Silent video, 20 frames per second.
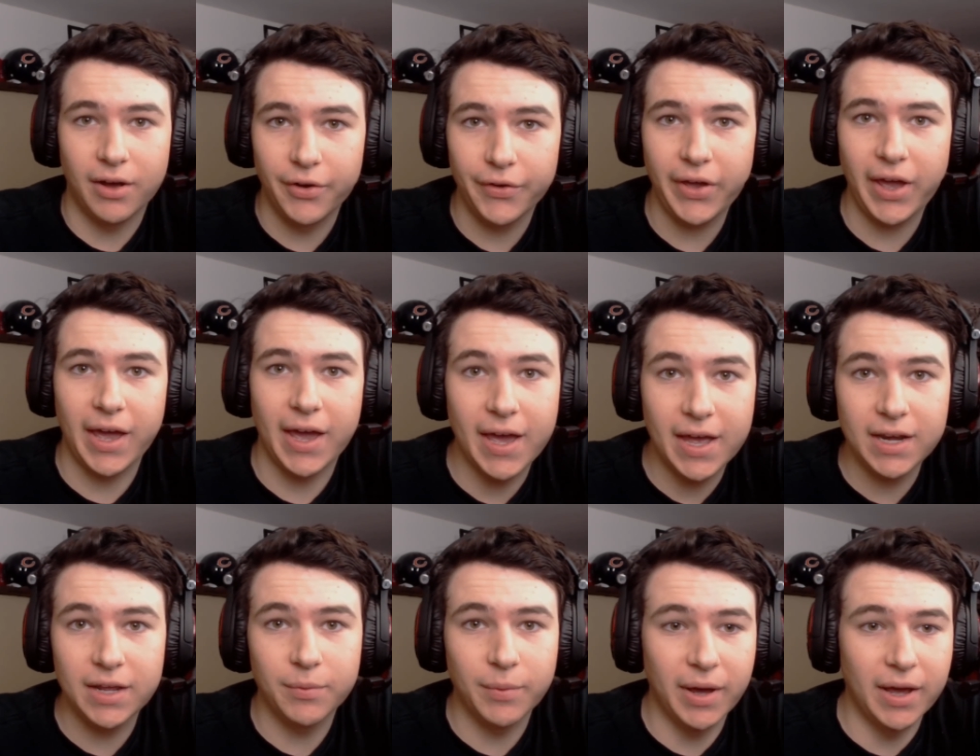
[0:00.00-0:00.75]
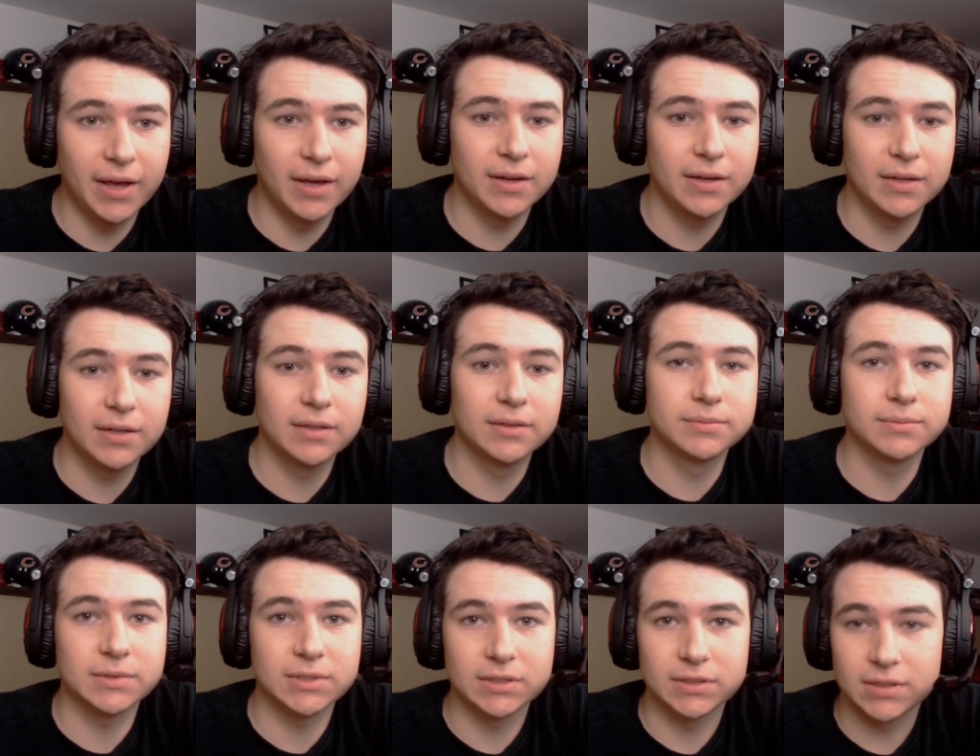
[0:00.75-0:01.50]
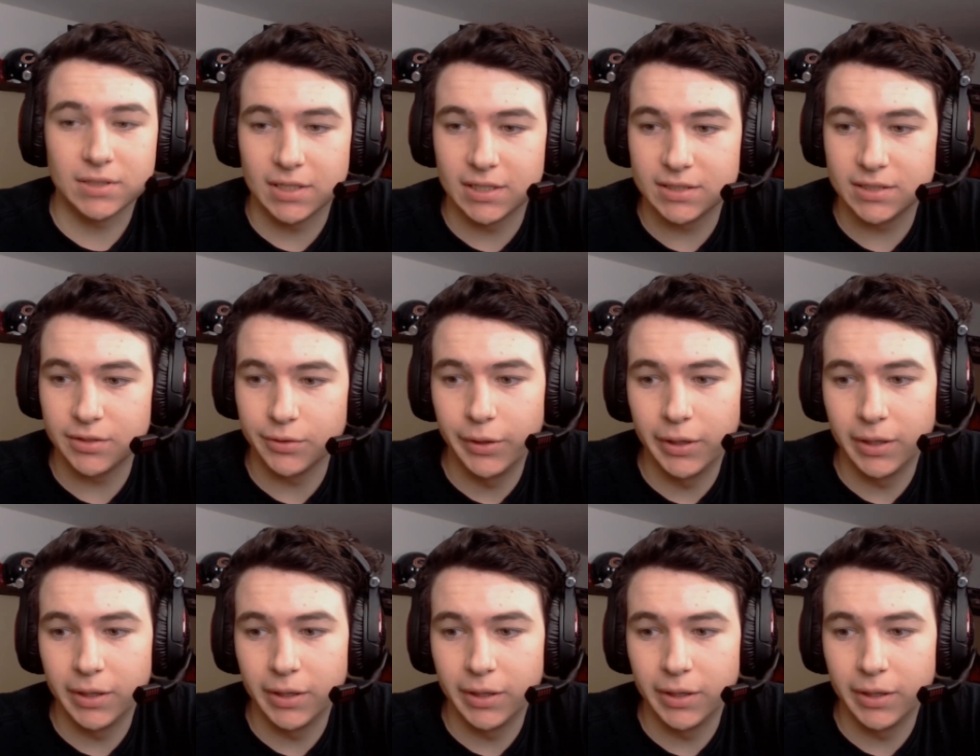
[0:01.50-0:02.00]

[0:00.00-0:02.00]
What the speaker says: Okay, anyway, let's do